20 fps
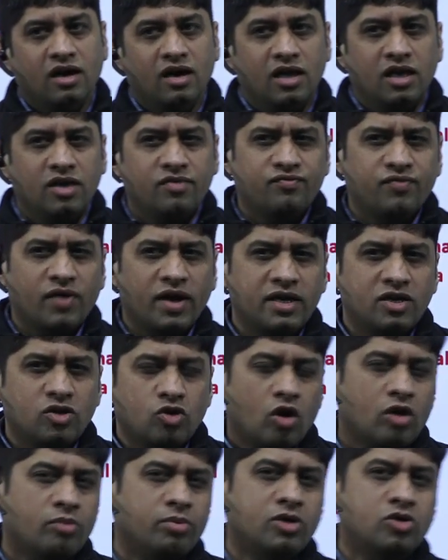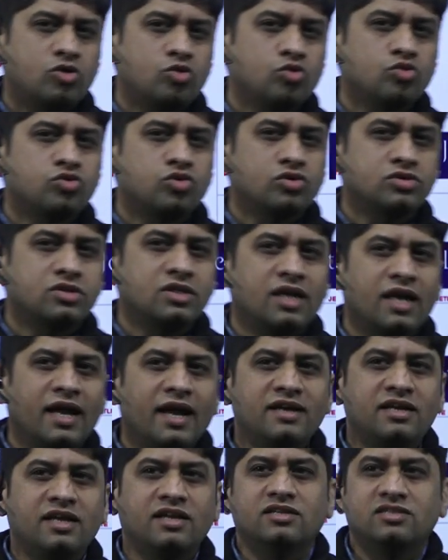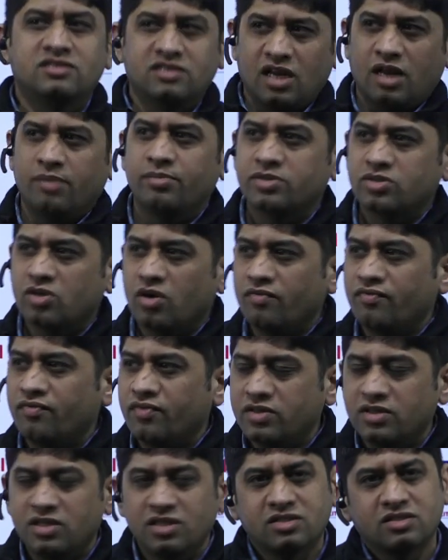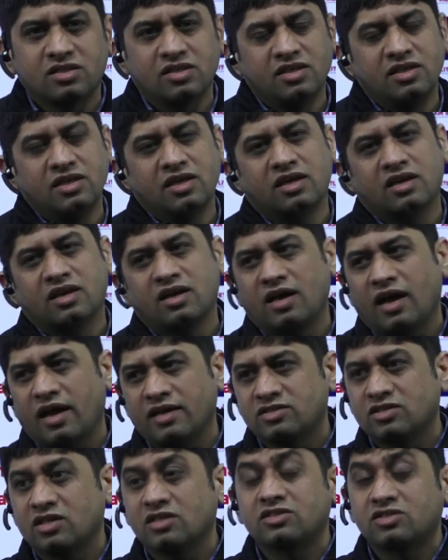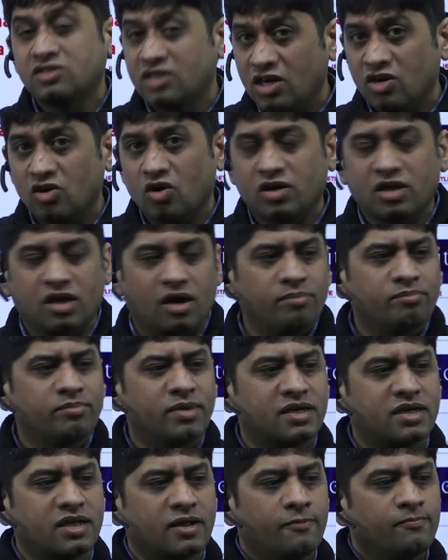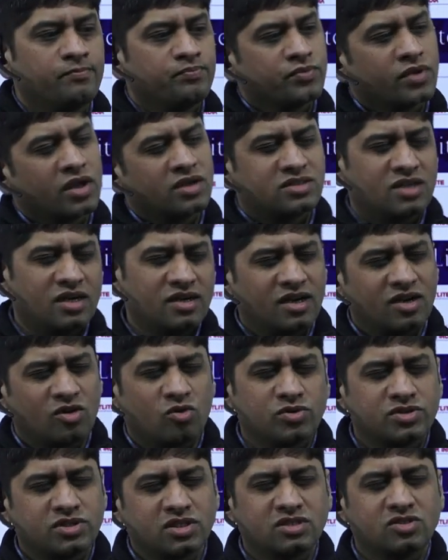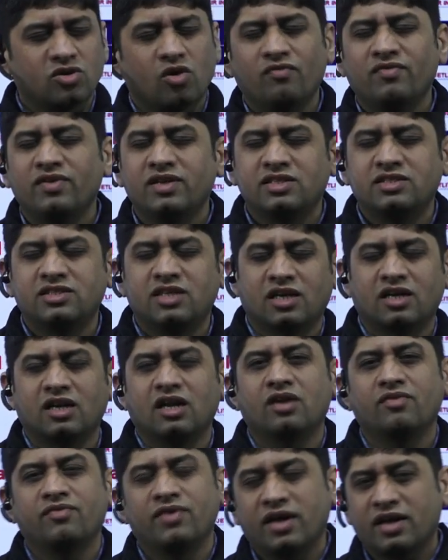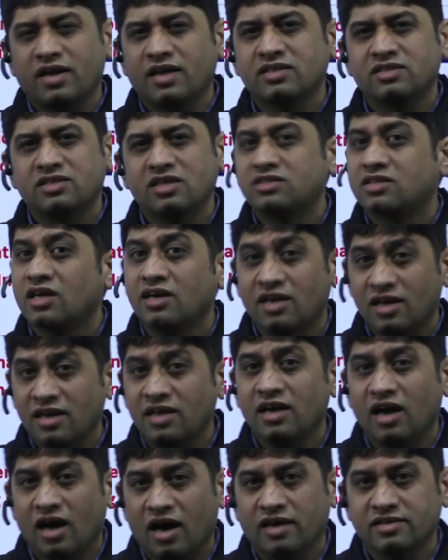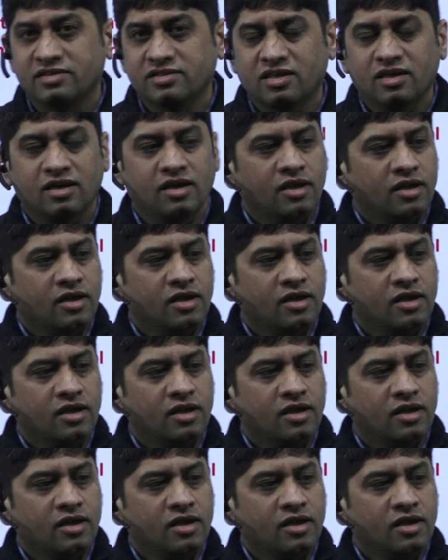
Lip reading: If I talk about 2018, syllabus of this year has still not come, but certain questions, obviously general awareness, they certainly ask.